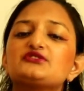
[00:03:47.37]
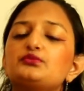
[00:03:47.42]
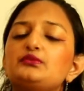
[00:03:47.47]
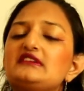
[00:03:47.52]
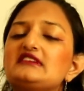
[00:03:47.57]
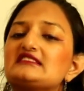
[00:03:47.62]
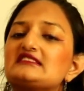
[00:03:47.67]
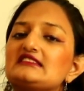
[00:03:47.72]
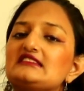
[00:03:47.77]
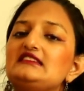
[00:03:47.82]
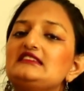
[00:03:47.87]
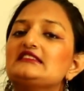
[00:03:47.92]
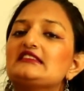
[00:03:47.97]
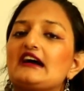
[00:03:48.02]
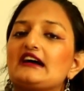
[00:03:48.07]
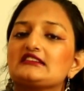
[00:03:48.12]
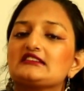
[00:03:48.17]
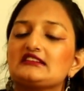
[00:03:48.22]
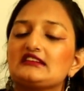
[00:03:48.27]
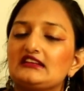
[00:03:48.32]
So thus
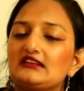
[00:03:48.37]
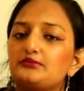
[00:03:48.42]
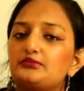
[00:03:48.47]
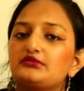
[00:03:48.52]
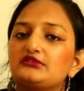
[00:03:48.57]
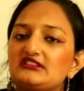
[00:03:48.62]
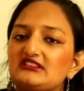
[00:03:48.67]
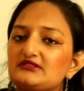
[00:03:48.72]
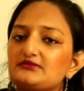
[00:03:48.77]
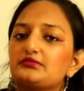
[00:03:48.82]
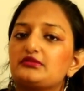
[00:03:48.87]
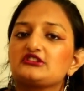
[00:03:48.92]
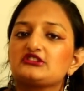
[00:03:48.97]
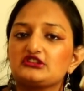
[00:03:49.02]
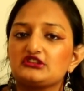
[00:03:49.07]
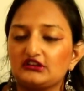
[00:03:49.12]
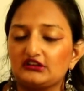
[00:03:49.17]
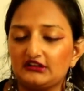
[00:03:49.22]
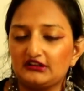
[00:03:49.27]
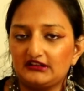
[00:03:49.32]
we see that in
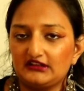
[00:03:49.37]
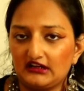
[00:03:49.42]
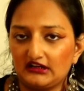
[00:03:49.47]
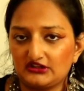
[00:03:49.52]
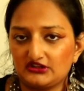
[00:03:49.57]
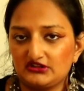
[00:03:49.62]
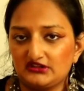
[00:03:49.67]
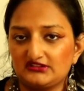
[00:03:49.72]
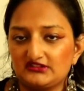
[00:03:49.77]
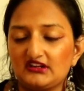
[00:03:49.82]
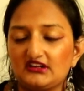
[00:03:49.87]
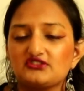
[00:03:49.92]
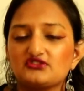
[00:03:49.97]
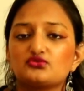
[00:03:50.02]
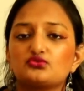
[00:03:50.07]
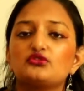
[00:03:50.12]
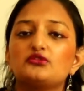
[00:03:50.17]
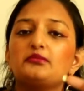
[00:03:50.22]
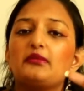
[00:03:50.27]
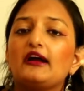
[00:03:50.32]
this particular
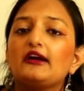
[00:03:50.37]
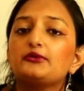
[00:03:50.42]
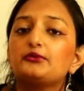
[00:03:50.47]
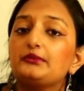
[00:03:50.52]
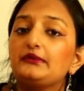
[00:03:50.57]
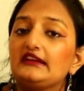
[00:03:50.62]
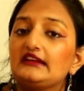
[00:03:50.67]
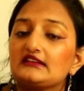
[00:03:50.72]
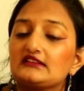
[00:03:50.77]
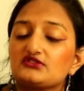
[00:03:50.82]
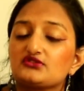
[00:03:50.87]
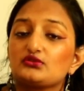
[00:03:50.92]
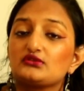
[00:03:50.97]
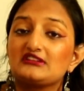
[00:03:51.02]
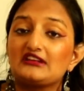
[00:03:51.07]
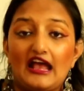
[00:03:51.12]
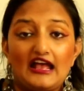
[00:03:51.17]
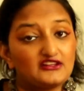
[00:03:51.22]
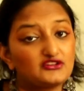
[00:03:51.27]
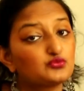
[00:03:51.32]
nakshatra is ruled by
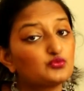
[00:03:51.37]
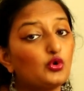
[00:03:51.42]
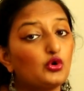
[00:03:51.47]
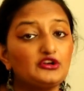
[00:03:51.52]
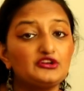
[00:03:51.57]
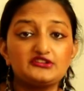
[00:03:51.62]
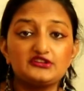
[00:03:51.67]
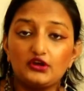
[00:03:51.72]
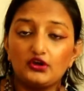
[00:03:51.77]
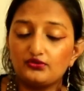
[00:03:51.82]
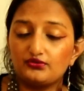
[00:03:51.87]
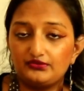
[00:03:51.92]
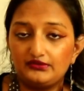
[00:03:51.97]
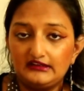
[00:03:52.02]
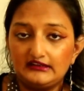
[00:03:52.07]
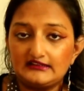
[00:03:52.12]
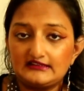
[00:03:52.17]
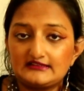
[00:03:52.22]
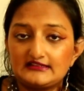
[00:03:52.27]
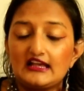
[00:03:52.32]
Venus. So it has
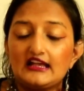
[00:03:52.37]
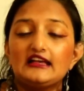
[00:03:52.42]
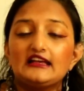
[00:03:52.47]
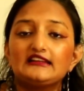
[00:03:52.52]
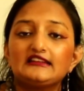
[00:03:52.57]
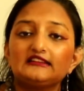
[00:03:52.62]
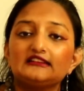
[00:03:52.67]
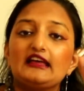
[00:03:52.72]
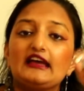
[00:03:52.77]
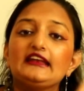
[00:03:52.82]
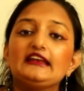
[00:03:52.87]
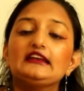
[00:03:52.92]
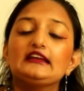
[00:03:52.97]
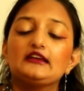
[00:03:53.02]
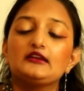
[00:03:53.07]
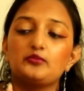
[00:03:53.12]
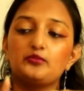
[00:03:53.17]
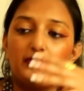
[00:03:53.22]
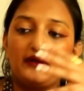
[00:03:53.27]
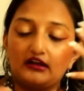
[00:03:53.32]
quality of Venus.
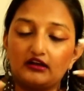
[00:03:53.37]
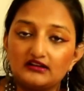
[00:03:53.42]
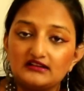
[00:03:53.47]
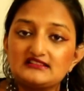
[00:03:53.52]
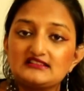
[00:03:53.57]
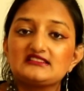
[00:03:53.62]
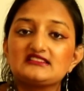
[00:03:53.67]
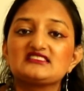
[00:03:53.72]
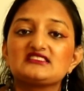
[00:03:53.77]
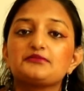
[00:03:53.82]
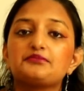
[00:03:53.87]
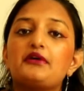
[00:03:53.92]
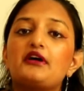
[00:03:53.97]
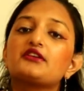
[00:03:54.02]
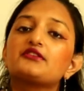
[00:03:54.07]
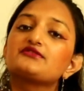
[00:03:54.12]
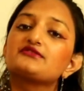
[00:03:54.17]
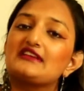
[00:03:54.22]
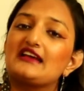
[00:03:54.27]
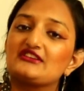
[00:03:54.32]
Then because
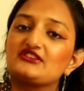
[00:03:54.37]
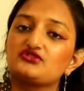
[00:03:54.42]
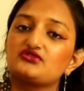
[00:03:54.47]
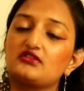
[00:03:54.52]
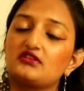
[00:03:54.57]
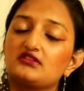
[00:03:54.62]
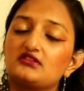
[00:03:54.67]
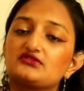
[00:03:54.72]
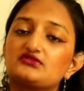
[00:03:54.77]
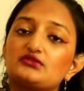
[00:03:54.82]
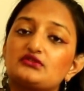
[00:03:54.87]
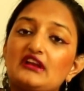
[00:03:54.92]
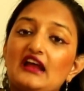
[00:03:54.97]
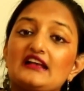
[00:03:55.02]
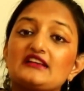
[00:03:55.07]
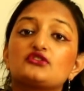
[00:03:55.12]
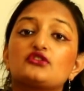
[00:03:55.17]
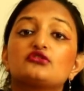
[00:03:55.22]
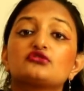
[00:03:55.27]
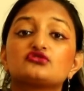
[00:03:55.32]
it is a part of
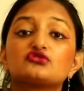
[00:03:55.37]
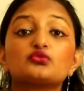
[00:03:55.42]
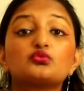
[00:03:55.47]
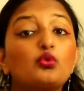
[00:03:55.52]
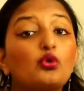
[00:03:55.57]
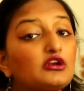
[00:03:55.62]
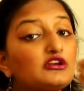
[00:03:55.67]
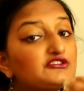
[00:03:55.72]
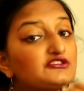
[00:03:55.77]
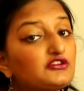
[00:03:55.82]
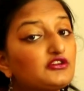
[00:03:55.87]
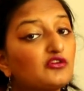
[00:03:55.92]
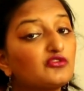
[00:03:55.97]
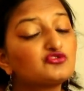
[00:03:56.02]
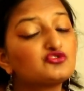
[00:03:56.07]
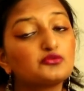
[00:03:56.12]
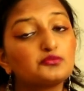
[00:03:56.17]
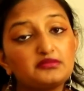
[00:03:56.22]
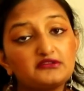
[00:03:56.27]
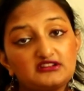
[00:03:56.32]
Sagittarius, so it has also
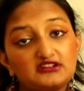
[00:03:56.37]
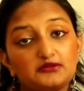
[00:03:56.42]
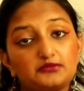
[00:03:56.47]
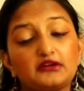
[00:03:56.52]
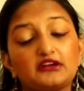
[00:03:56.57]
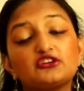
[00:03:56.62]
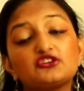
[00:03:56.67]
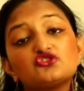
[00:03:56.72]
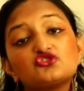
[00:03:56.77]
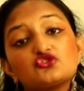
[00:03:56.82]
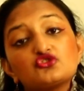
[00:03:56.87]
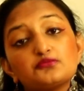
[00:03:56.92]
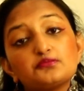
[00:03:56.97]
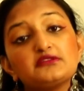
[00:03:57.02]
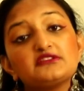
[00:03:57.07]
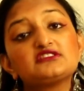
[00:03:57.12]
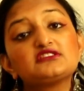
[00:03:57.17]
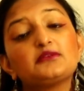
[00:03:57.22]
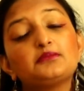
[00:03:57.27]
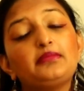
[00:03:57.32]
quality of Jupiter,
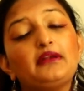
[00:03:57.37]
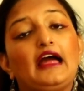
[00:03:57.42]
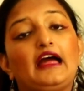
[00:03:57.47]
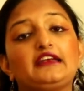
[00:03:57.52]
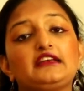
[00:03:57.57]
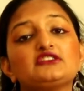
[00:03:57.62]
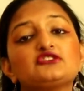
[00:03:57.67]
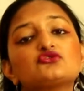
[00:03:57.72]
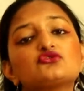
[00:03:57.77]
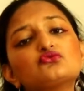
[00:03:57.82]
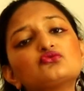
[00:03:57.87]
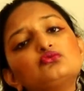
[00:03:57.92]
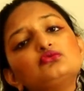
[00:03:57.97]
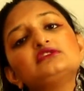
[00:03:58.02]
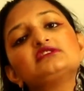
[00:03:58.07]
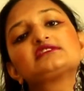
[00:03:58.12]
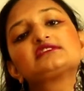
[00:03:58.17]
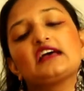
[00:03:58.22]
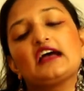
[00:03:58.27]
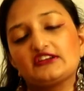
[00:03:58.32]
because Jupiter
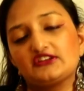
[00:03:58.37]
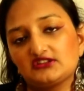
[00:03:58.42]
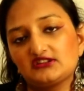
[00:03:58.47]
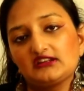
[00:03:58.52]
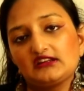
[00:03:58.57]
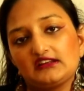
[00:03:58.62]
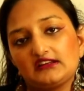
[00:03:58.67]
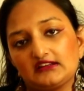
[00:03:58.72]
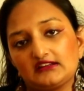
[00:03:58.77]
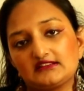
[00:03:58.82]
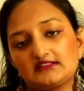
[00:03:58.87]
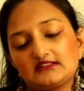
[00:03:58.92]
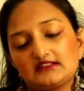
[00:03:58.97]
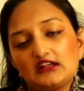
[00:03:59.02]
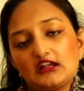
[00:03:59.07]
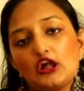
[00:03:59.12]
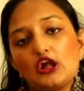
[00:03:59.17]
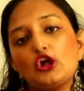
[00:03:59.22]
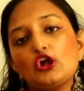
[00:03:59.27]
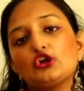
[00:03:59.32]
planet rules
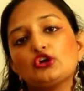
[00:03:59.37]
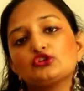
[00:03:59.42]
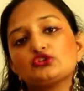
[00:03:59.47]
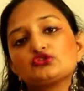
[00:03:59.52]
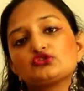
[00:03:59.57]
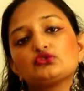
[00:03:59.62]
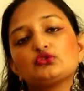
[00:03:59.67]
Sagittarius.